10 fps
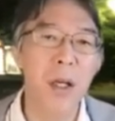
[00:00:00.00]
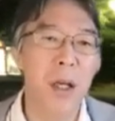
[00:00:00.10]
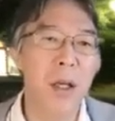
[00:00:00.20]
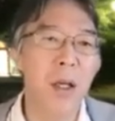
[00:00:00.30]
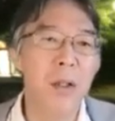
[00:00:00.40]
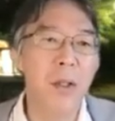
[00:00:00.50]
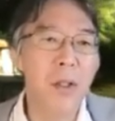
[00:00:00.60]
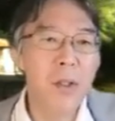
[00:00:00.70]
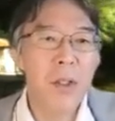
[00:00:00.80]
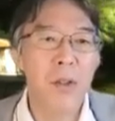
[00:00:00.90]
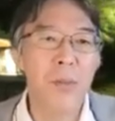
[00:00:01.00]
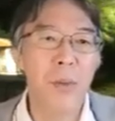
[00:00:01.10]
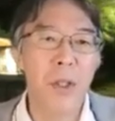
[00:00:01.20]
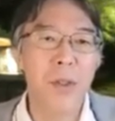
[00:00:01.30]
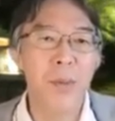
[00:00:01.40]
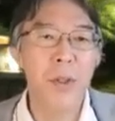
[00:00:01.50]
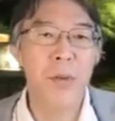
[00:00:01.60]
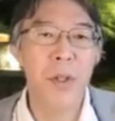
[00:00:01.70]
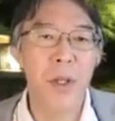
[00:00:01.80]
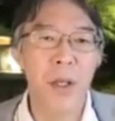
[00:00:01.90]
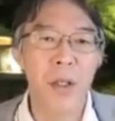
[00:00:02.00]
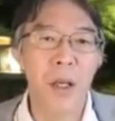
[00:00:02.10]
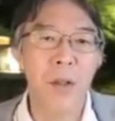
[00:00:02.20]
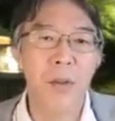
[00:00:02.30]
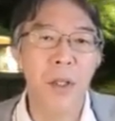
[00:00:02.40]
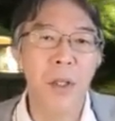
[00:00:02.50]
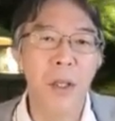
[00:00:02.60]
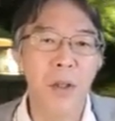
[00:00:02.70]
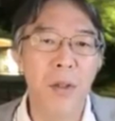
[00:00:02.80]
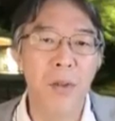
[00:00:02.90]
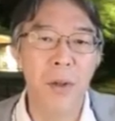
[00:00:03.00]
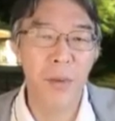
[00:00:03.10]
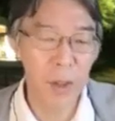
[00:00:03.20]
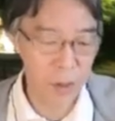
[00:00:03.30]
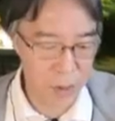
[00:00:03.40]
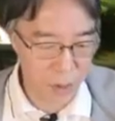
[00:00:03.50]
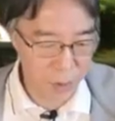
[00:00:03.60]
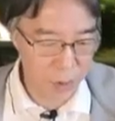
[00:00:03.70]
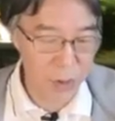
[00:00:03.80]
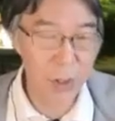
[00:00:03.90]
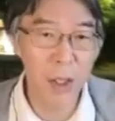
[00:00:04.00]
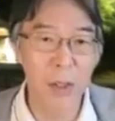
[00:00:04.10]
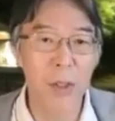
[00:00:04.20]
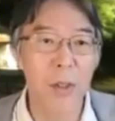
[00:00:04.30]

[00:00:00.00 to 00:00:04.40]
and this interpolates between the AKLT and the trivial zero states.